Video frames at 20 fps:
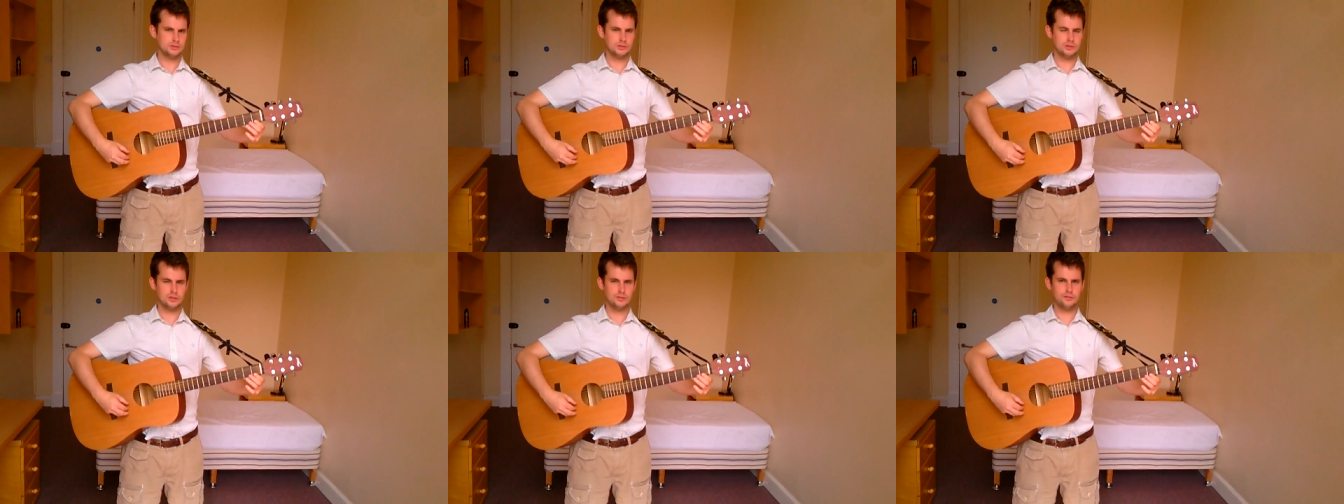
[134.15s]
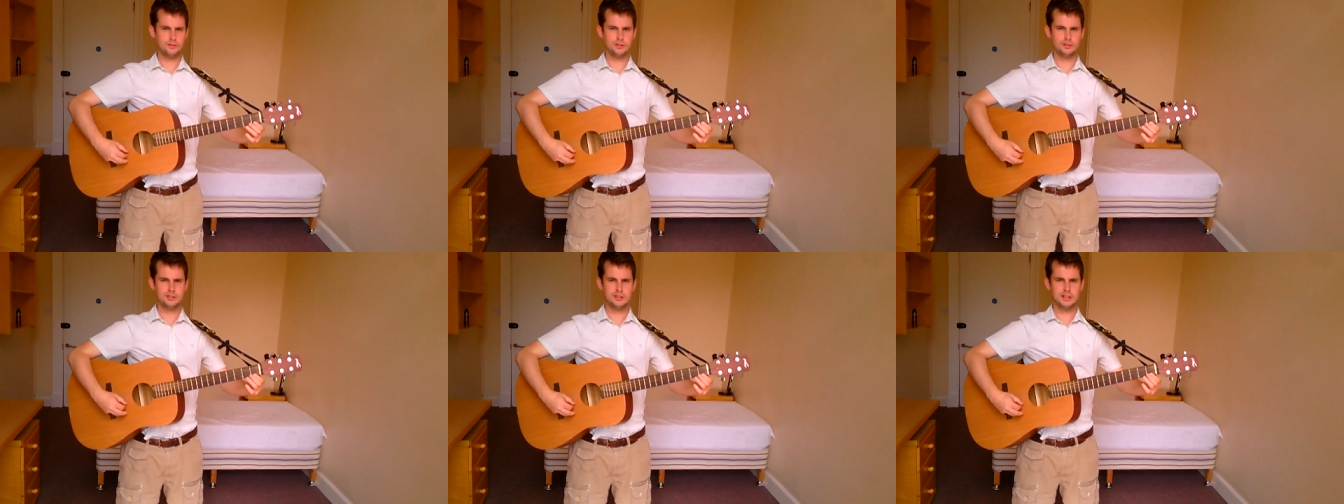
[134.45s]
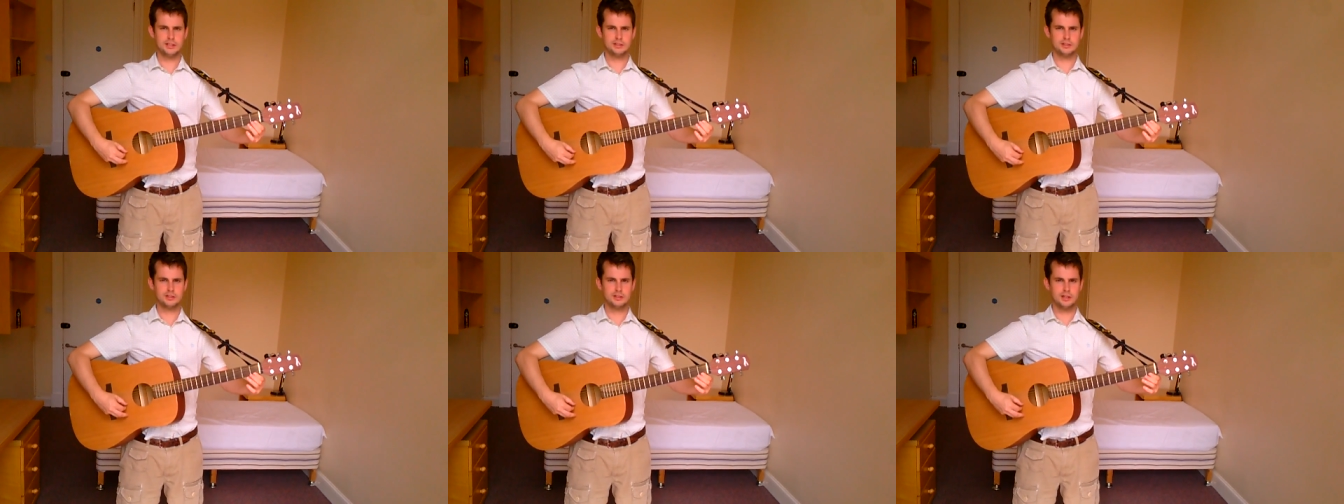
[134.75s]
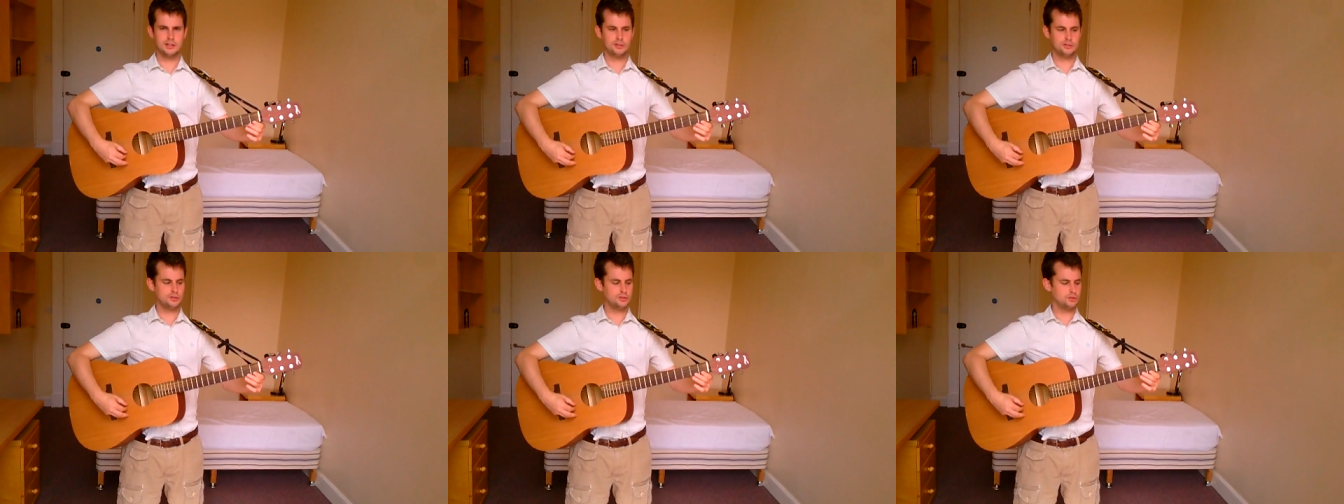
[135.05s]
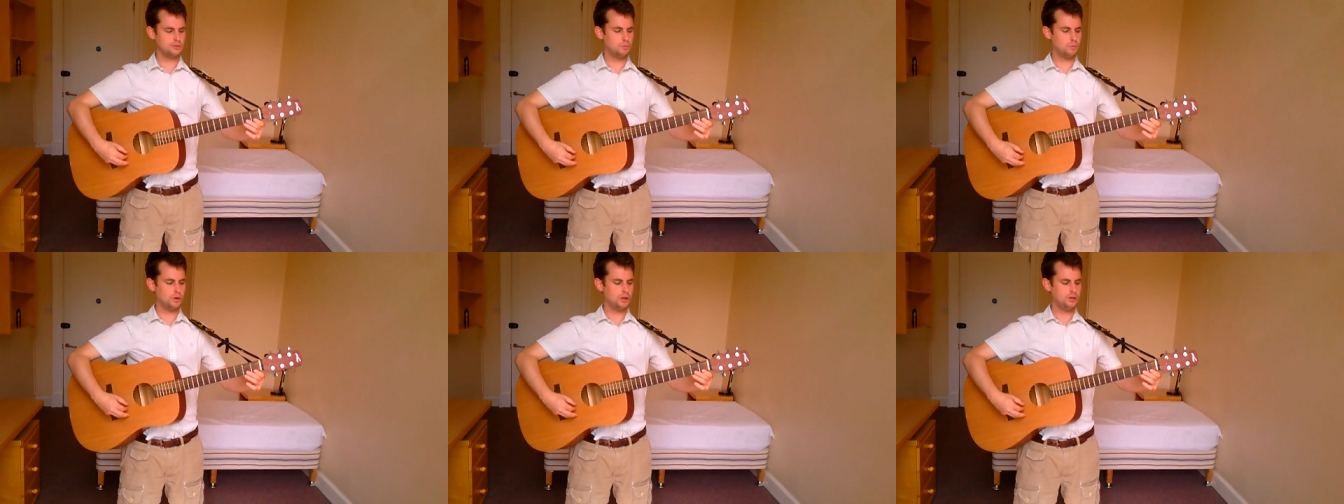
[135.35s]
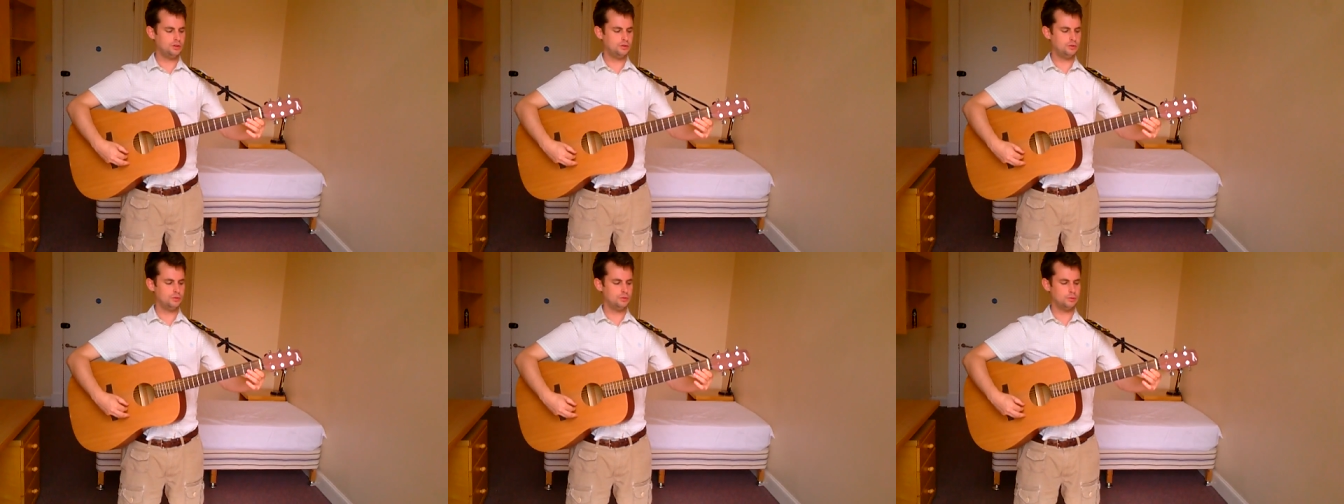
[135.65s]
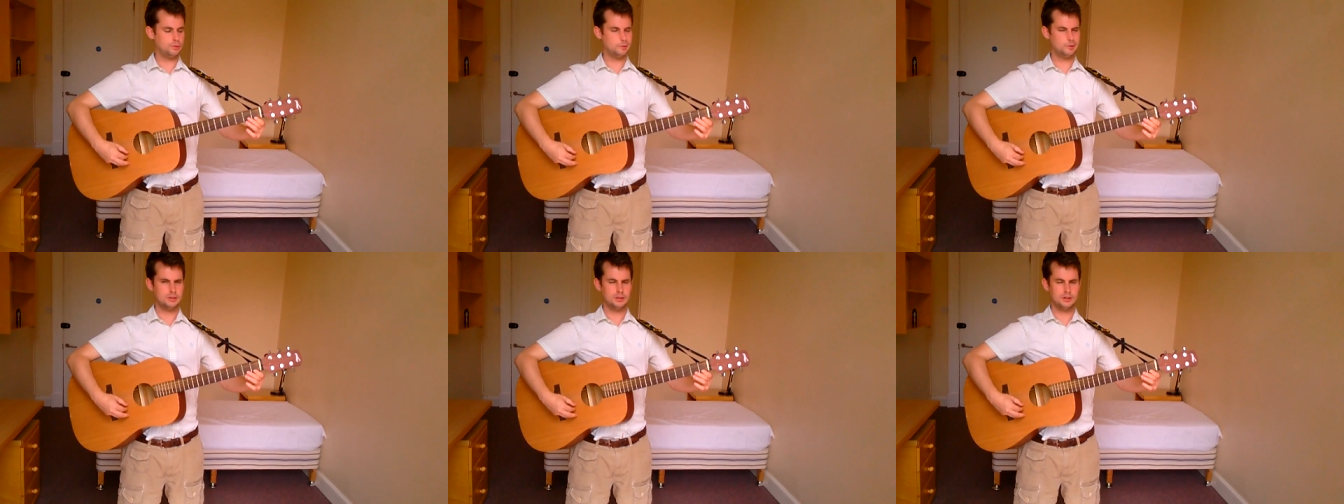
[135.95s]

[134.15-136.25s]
So the first exercise is just 1, 2.